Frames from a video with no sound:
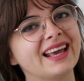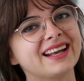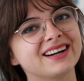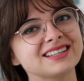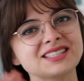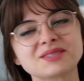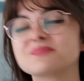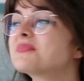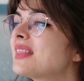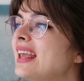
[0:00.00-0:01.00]
Hey guys,
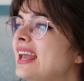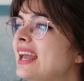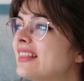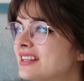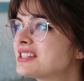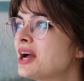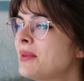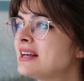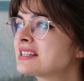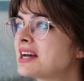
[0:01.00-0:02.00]
the time
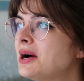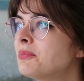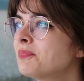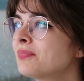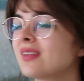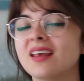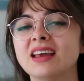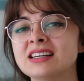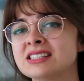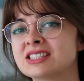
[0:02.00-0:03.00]
has come.
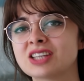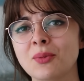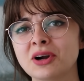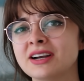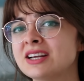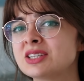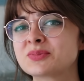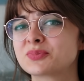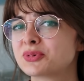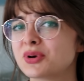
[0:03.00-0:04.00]
Summer is
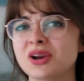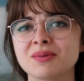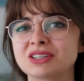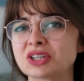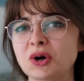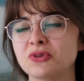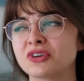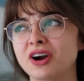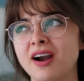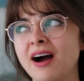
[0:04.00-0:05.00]
pretty much
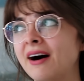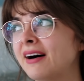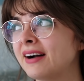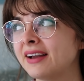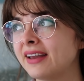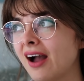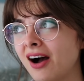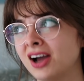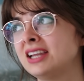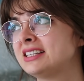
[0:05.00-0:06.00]
over. I
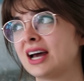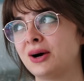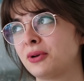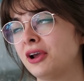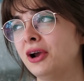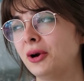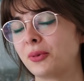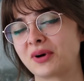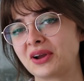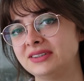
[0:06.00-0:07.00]
highly doubt
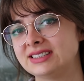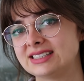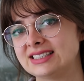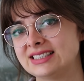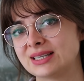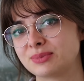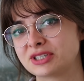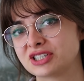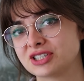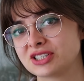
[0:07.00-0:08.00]
we're going to see
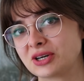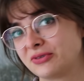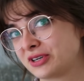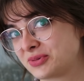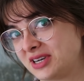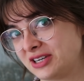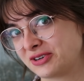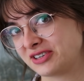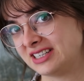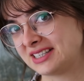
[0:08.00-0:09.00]
temperatures over 20
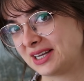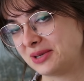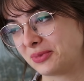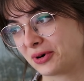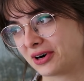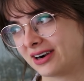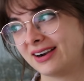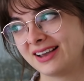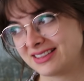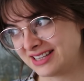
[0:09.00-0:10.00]
degrees anymore
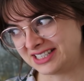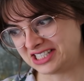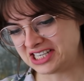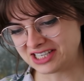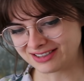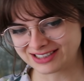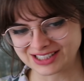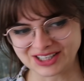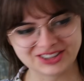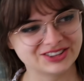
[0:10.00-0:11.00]
this year.
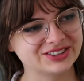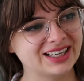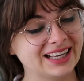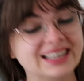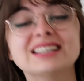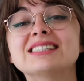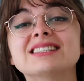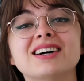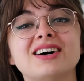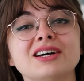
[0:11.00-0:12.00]
So it is
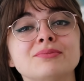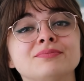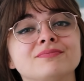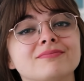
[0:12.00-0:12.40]
time